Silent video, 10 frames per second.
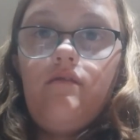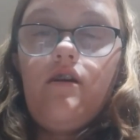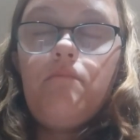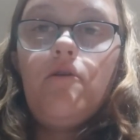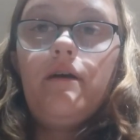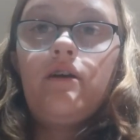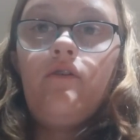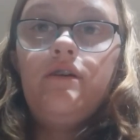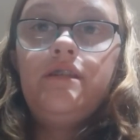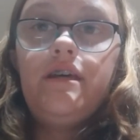about my
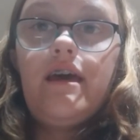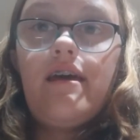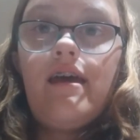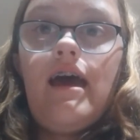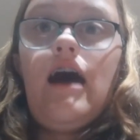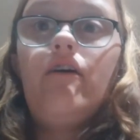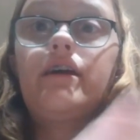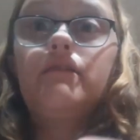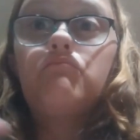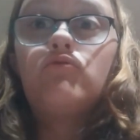content, how I
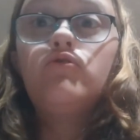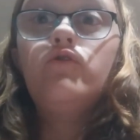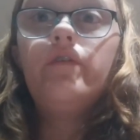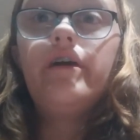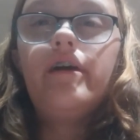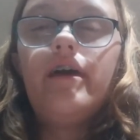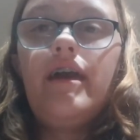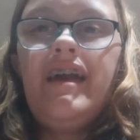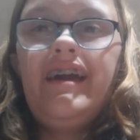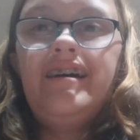can prove it,
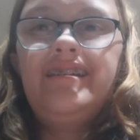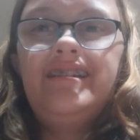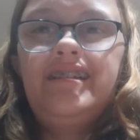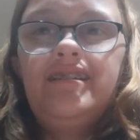and